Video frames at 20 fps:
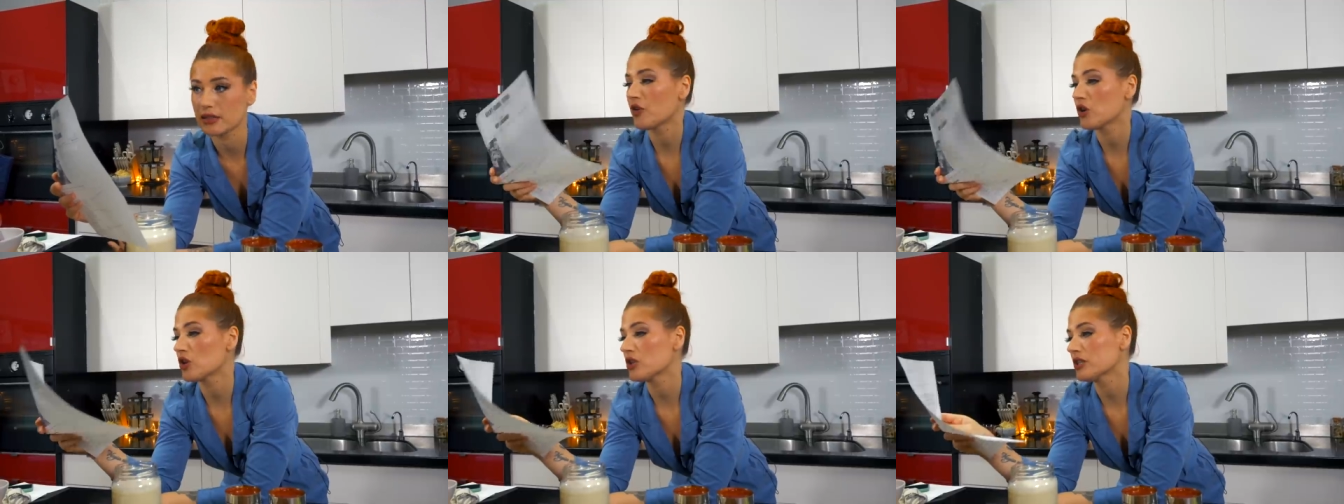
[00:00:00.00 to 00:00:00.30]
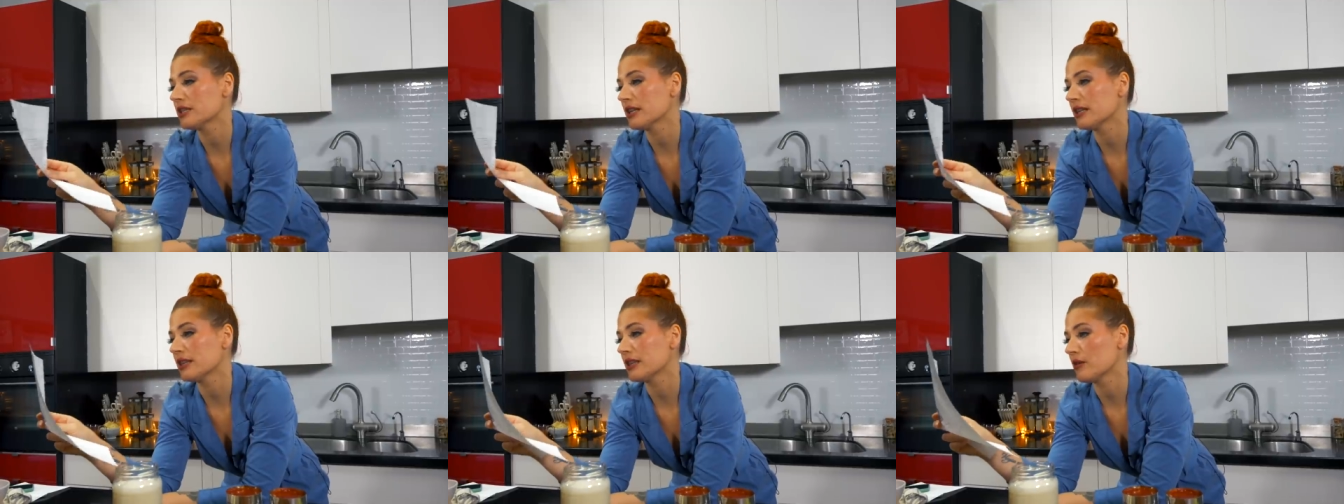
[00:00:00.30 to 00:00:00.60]

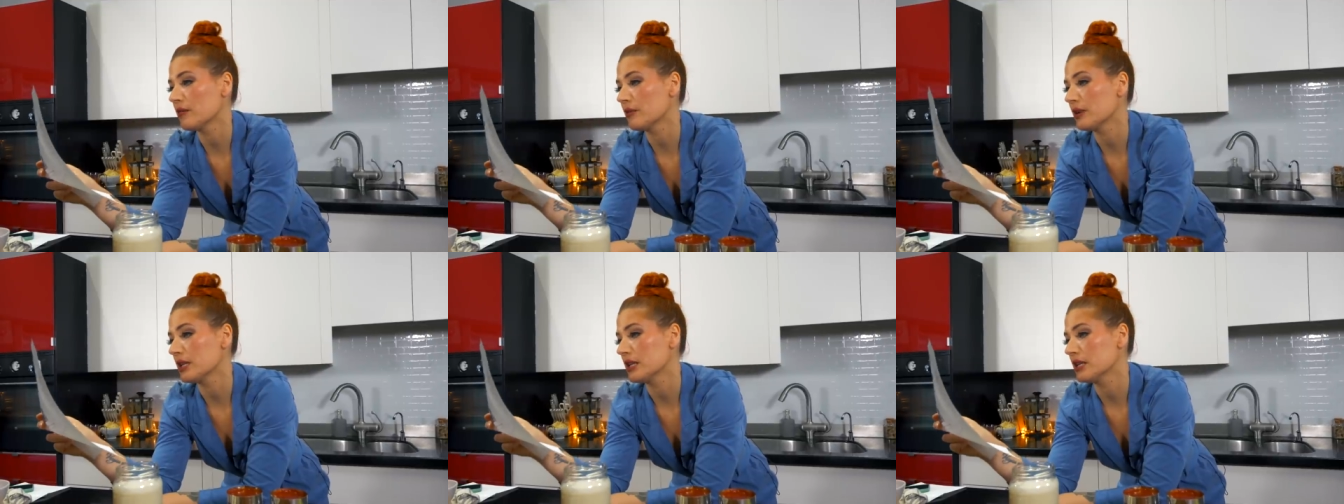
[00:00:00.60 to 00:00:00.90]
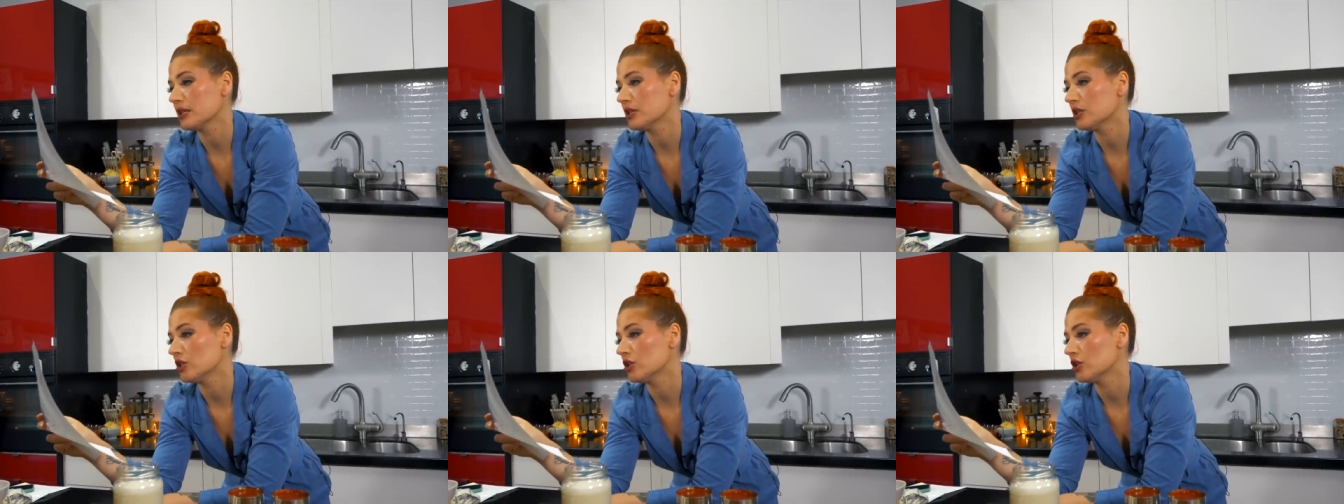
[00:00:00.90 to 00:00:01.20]
First thing that we
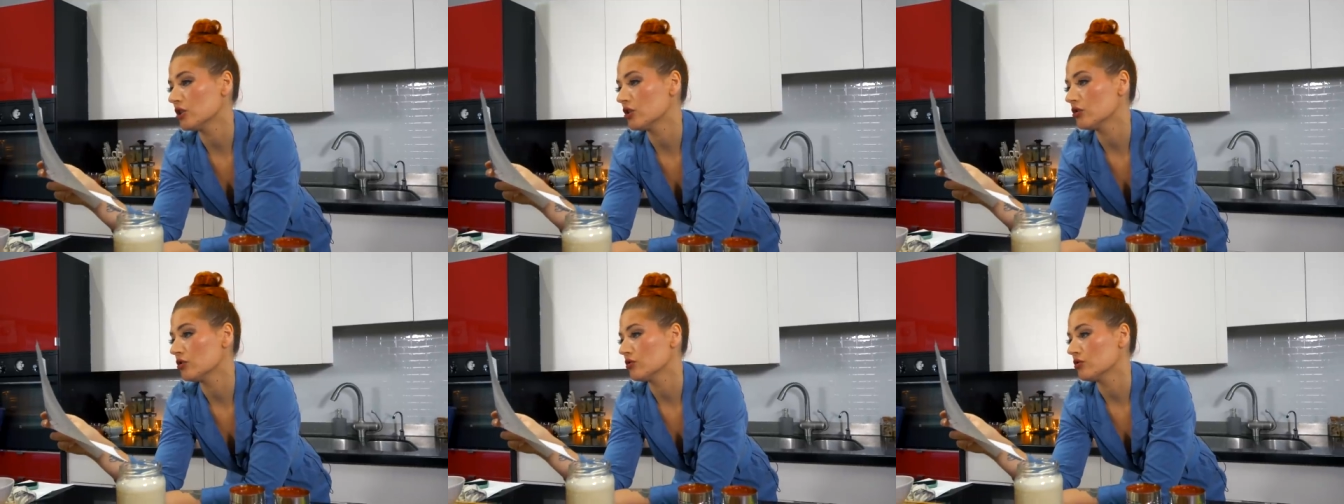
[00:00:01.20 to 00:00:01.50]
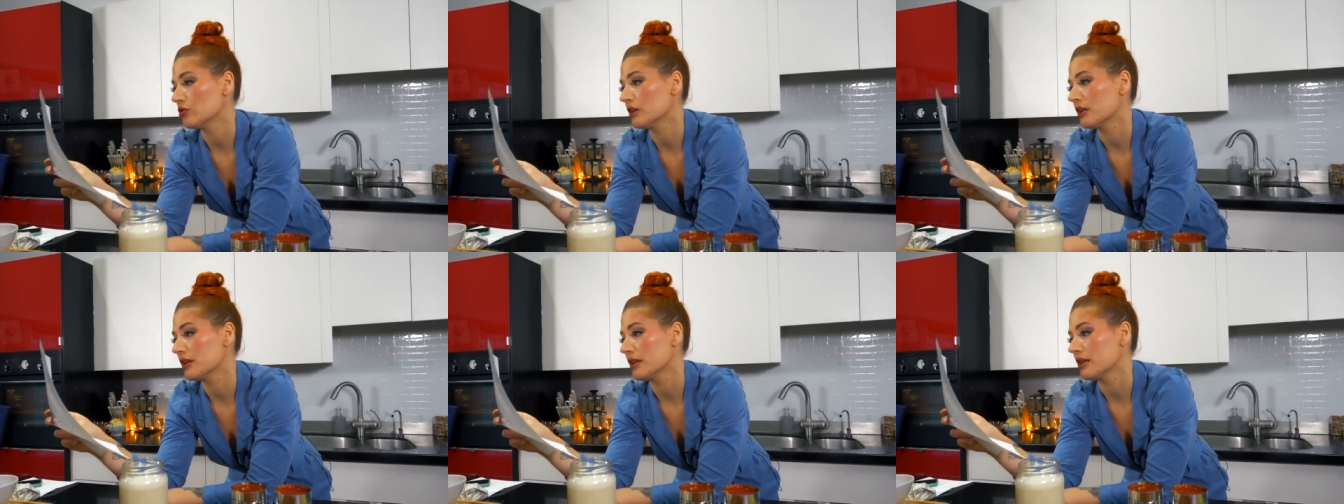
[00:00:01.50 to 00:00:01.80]
need to
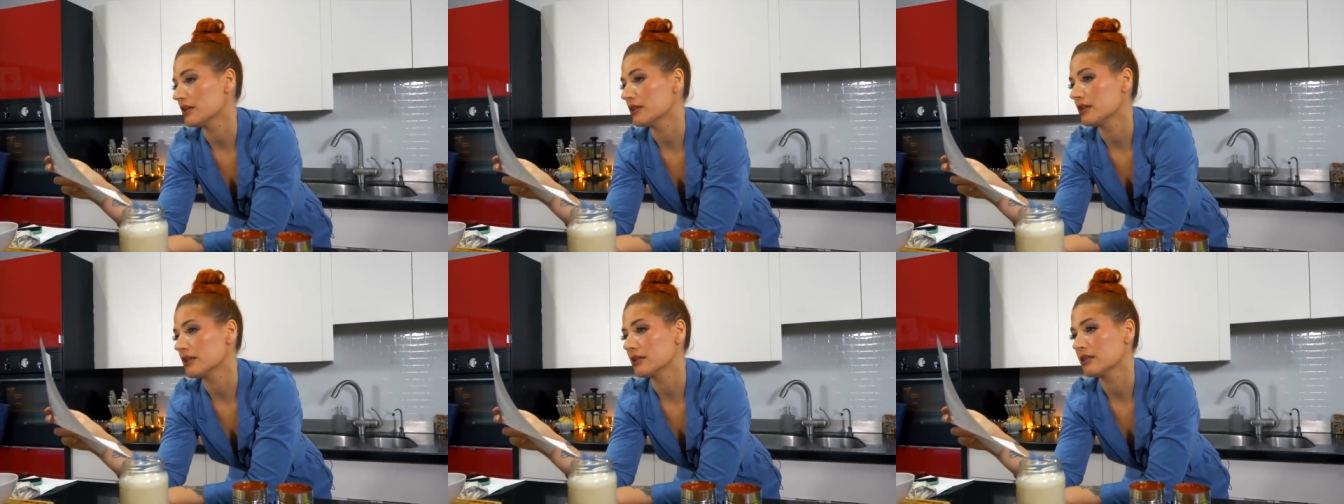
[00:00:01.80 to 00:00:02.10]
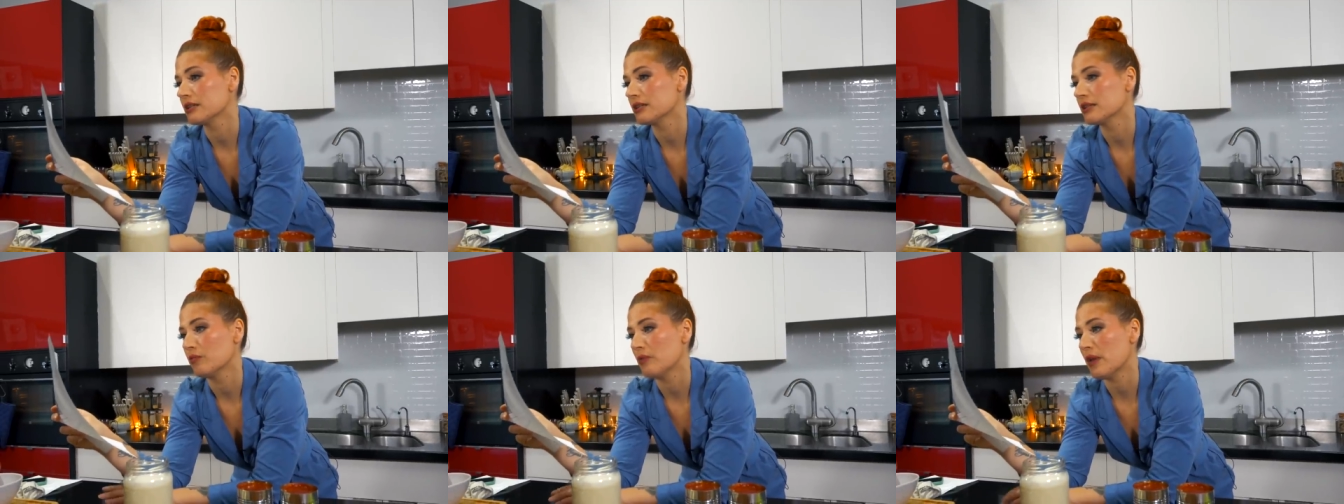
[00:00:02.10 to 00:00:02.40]
do
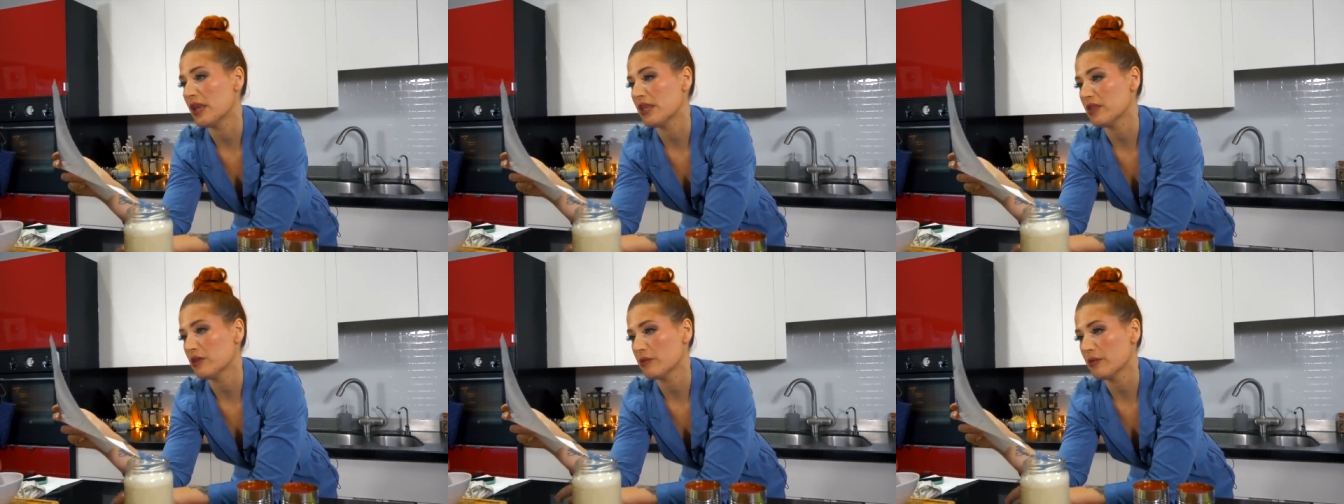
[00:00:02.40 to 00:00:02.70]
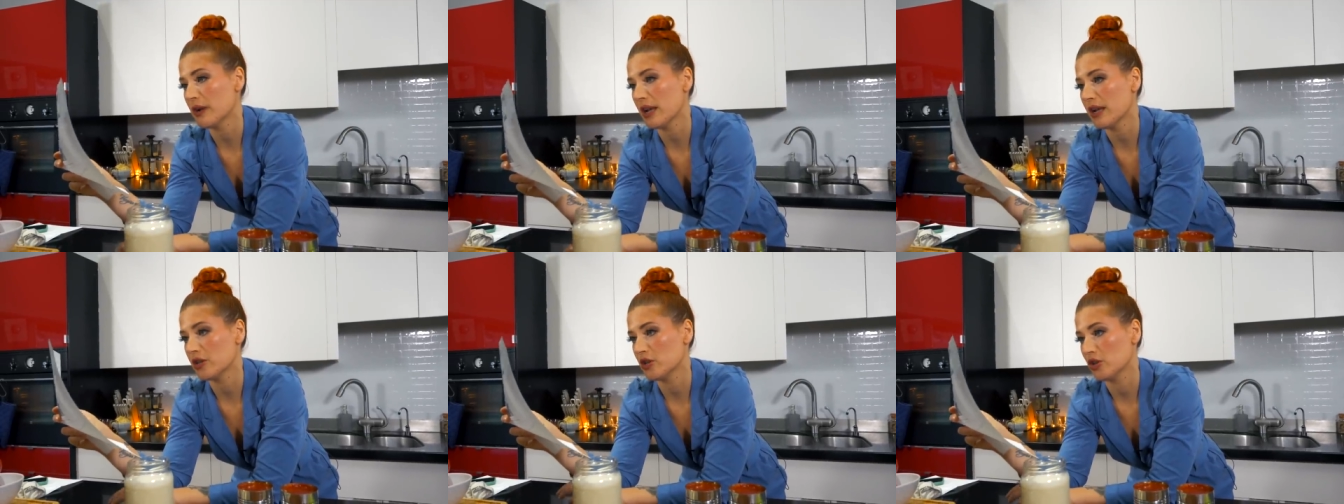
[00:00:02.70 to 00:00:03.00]
is make the
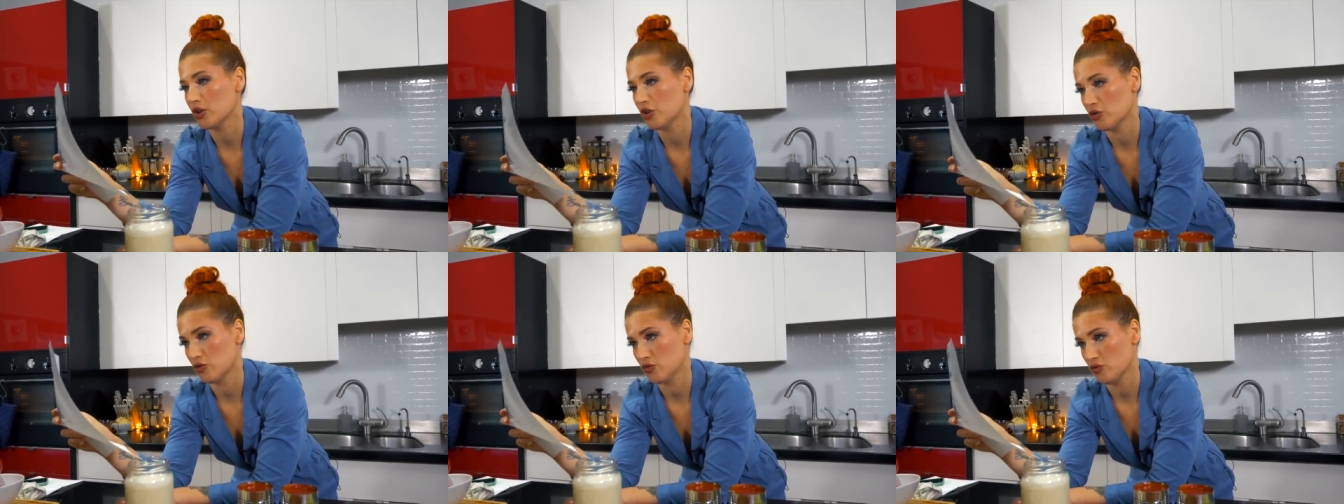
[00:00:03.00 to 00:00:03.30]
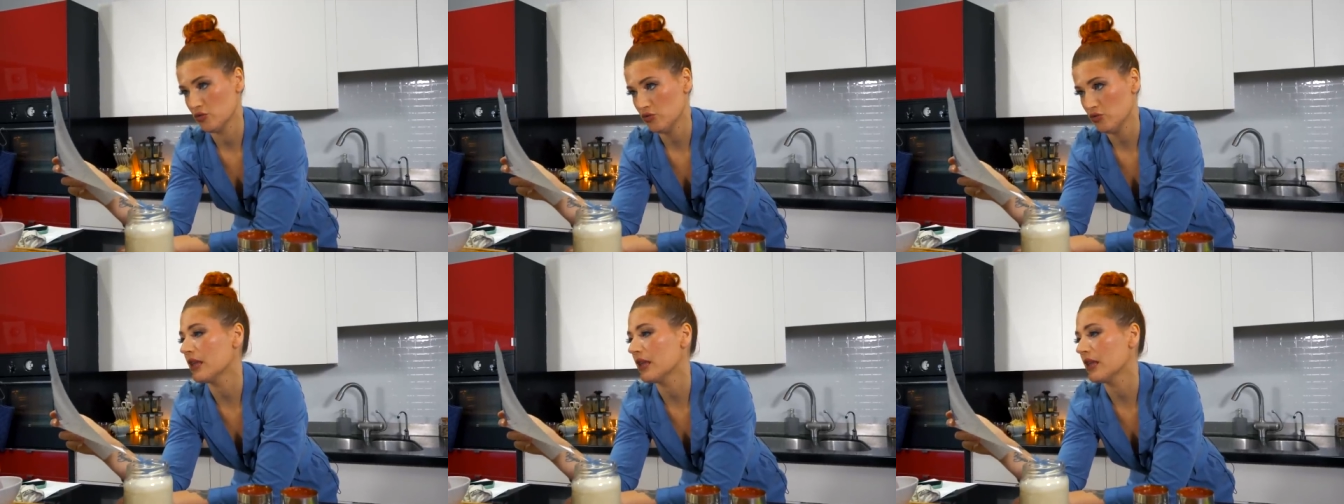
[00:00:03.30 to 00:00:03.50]
ragu,